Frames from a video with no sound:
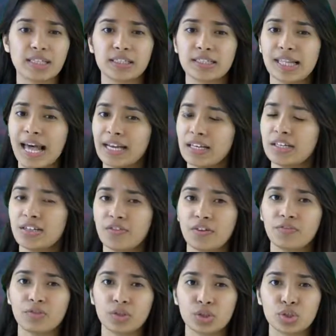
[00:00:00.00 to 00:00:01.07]
slightly
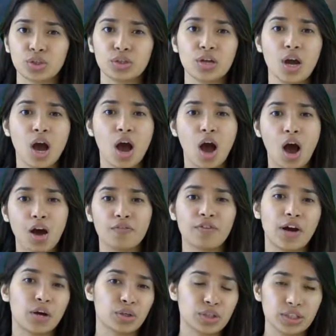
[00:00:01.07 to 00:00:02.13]
different versions of
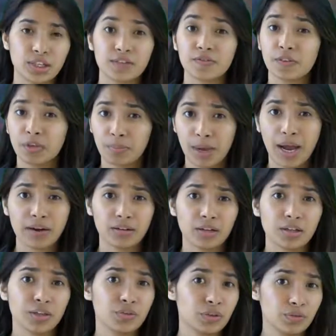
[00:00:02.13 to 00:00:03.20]
ourselves in
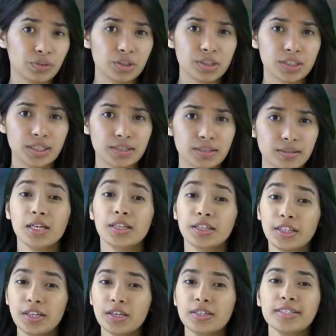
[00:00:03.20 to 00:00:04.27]
parallel universes.
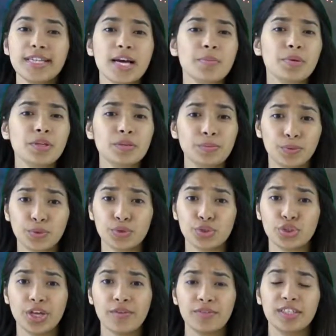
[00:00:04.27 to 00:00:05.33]
The ensemble approach
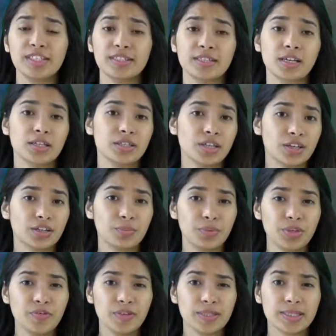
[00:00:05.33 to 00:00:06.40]
that we discussed on the
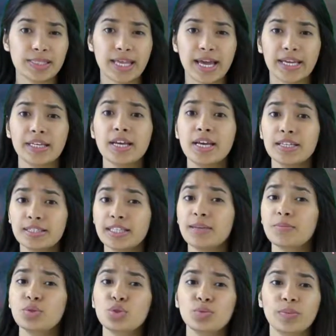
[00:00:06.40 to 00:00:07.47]
previous slide
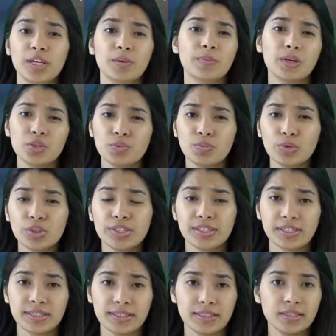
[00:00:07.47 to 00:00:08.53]
seems to make much more
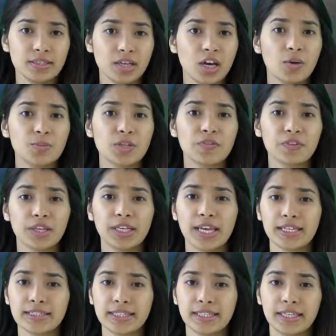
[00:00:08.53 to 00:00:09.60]
sense in terms of
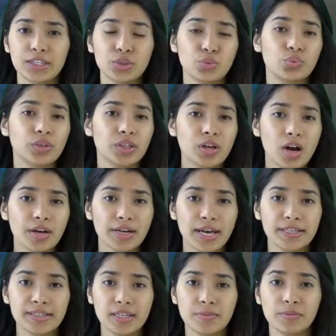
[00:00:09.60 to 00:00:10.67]
connecting it to
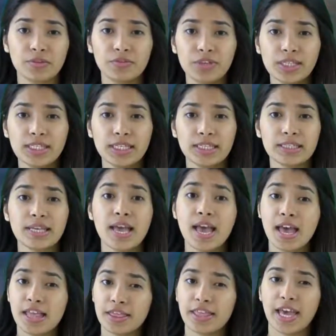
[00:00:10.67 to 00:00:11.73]
recognizable physics
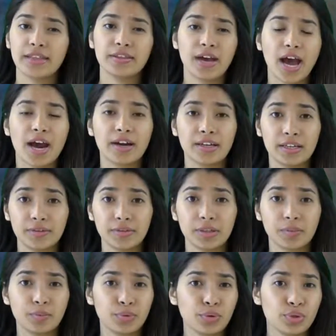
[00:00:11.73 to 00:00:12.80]
than the higher level
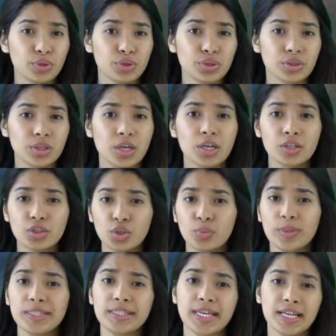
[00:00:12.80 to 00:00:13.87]
approach. So
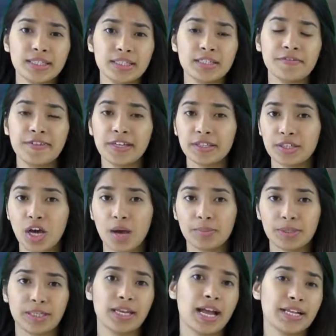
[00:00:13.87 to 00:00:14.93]
we tentatively adopt
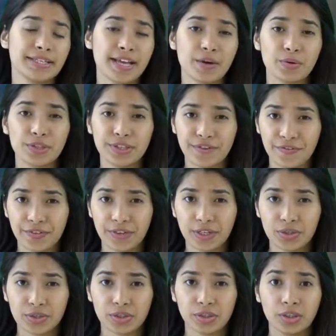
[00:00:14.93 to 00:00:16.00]
it as our
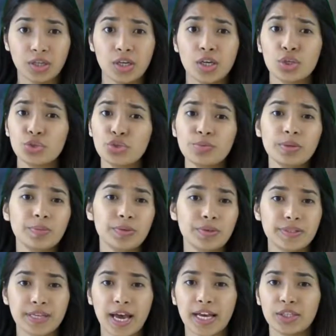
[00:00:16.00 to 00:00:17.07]
definition. To be
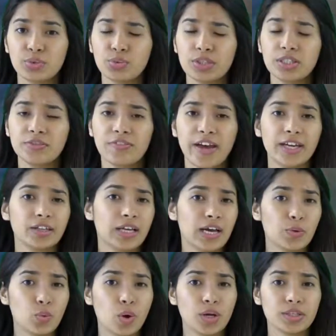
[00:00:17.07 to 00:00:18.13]
precise, we define
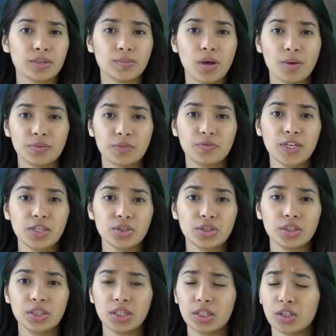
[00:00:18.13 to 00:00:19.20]
quantum
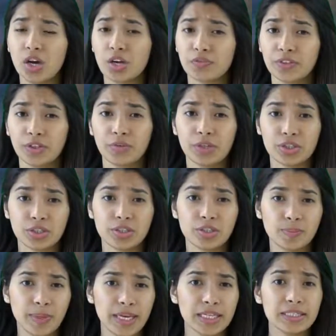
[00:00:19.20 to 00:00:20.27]
observation in configuration
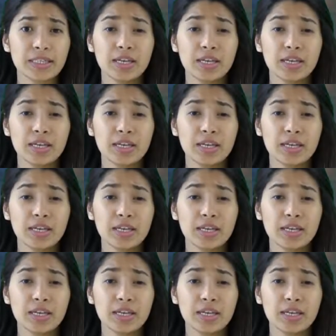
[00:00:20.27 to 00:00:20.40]
space,